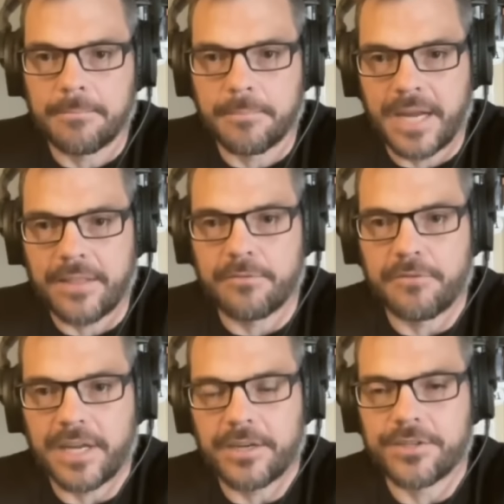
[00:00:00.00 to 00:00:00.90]
by the
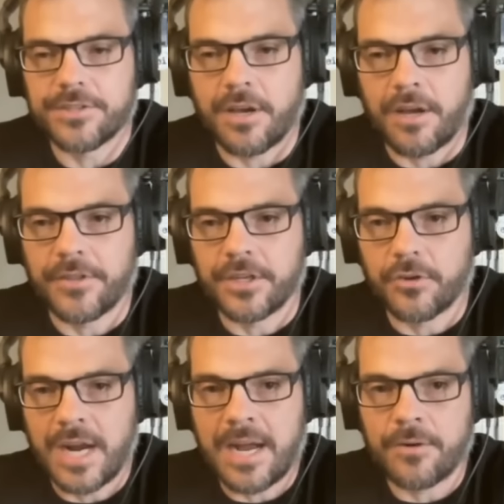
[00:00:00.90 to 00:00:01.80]
fighters on the
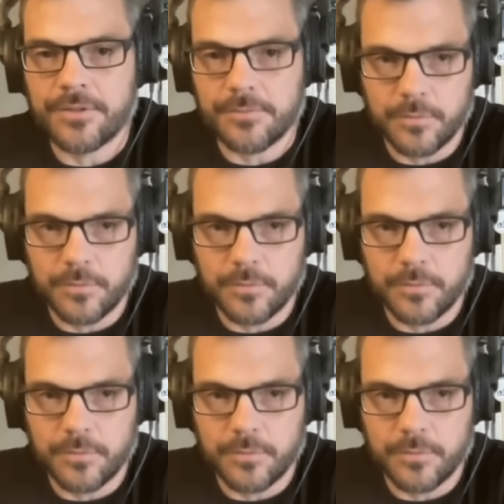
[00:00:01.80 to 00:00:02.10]
ground